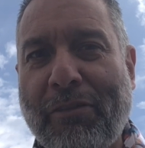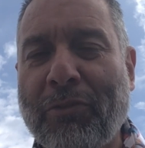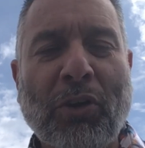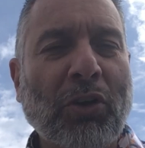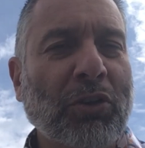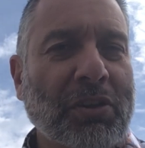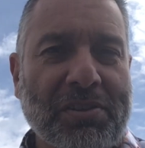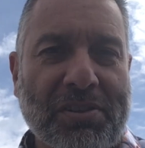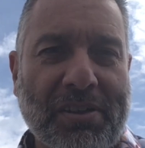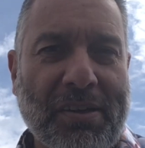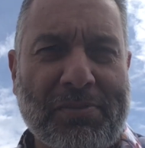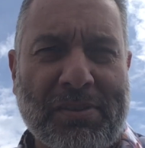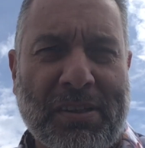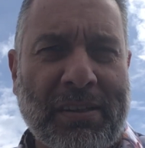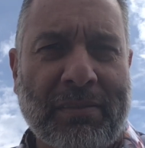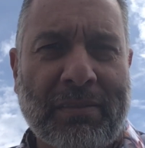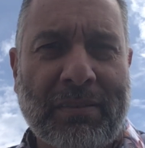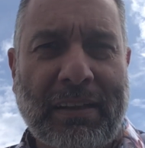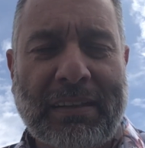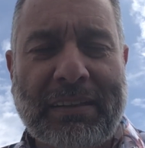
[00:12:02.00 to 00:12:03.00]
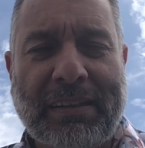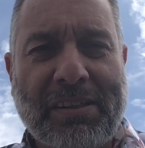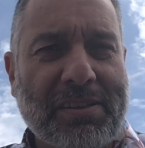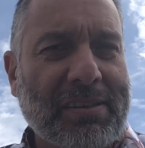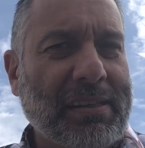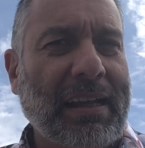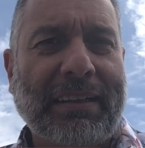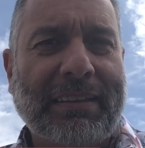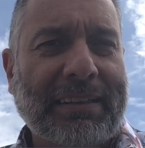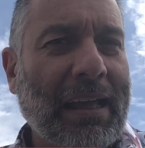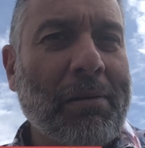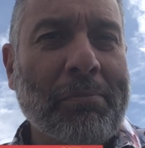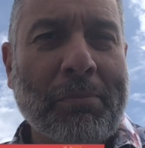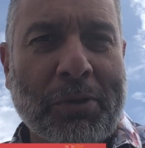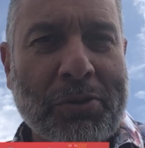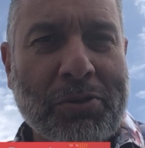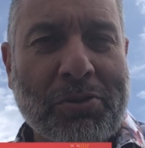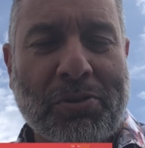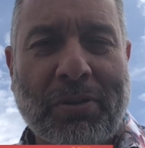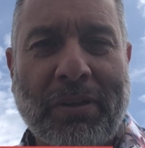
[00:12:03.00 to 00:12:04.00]
evolved the system and the style that
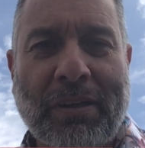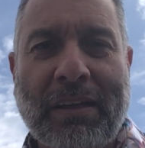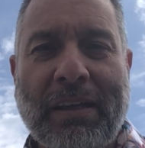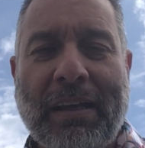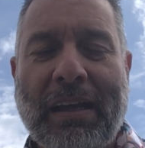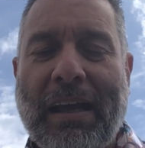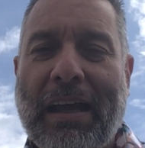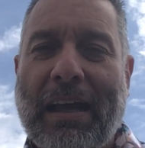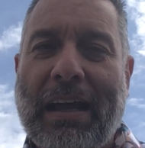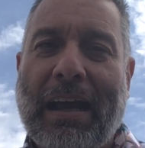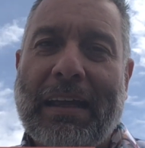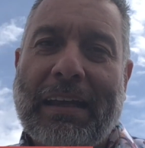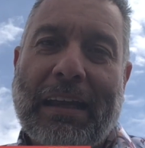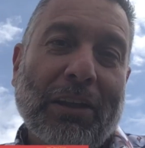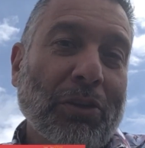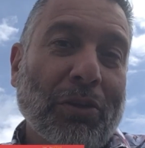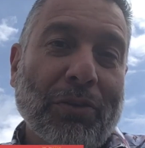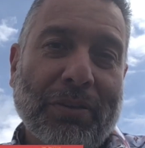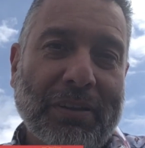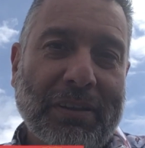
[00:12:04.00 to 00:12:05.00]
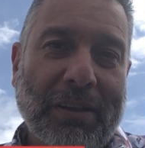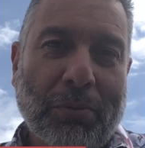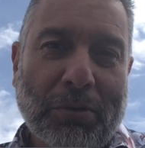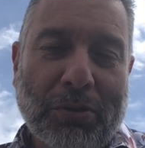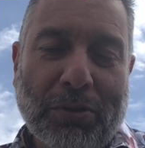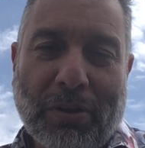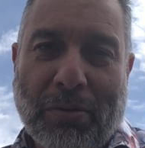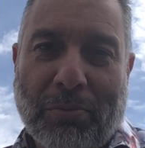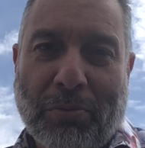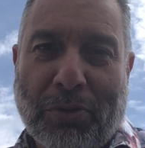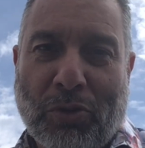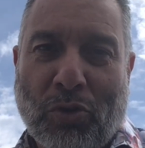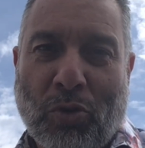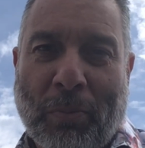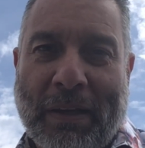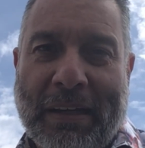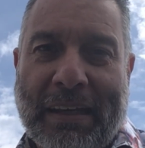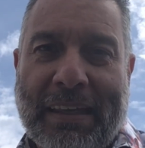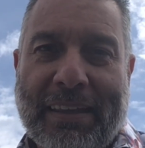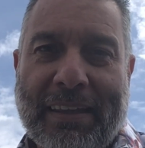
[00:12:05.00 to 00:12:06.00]
much, and I don't think they will do it with
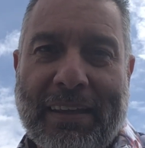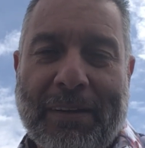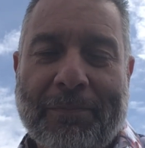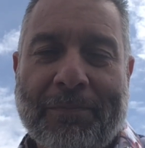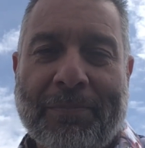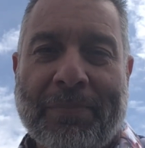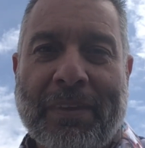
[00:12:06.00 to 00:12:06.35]
Koeman either.